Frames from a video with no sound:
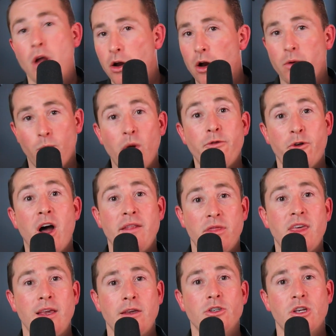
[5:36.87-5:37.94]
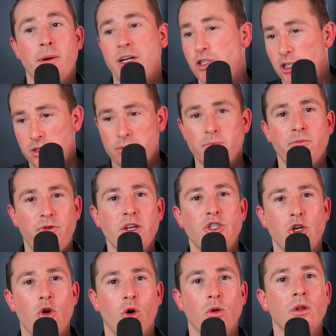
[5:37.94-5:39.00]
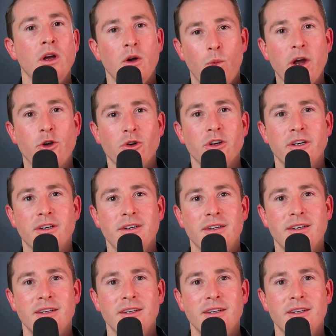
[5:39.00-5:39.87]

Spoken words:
No, we're fine. Thank you so much. Just finish your call. We're good.